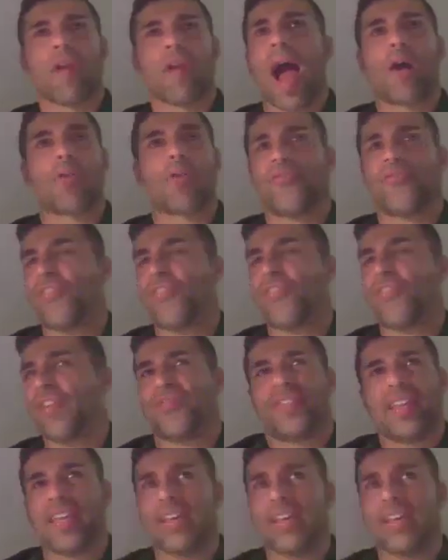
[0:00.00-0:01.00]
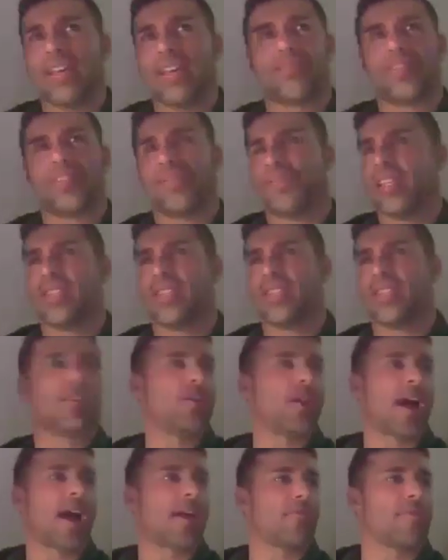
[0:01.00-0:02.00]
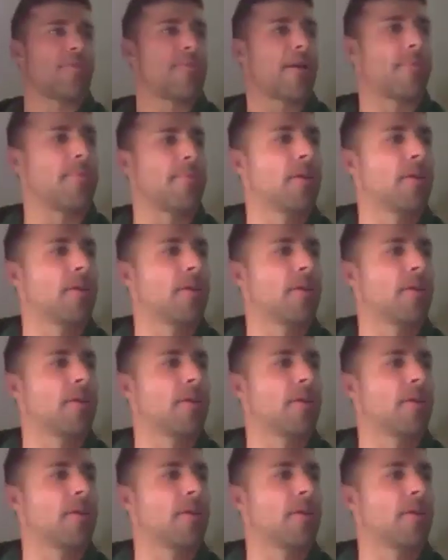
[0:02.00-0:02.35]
50 or 52. I don't remember.